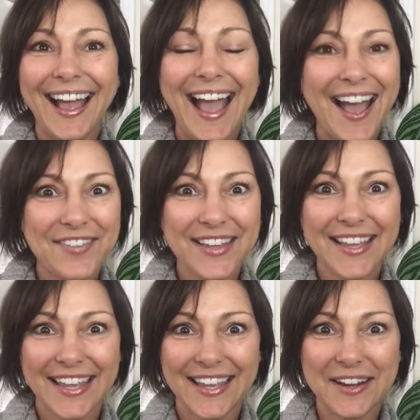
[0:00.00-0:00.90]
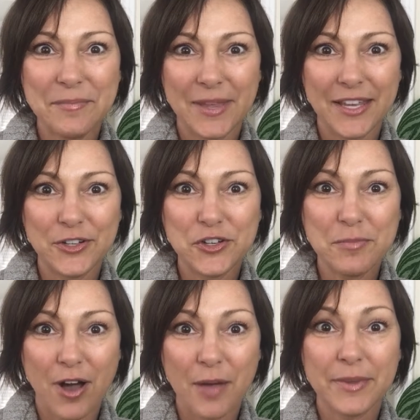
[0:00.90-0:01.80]
Having a kid and being a new
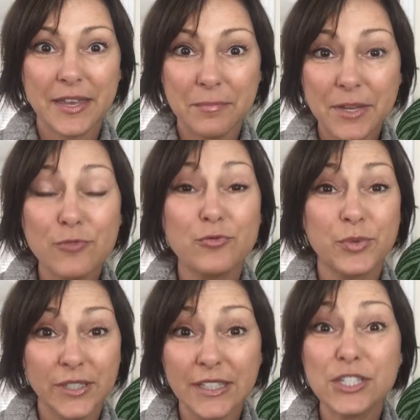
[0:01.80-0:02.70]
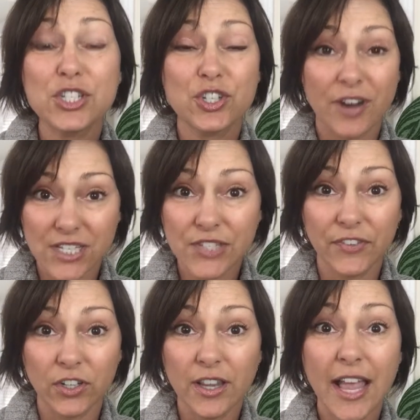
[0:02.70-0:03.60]
mom can be really
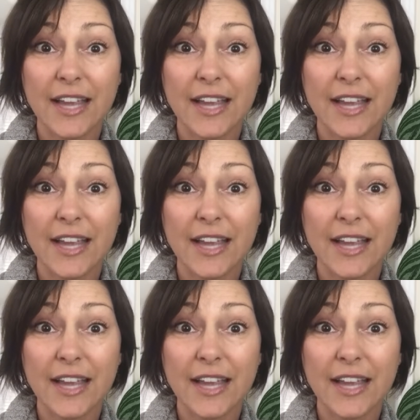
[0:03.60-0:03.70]
stressful.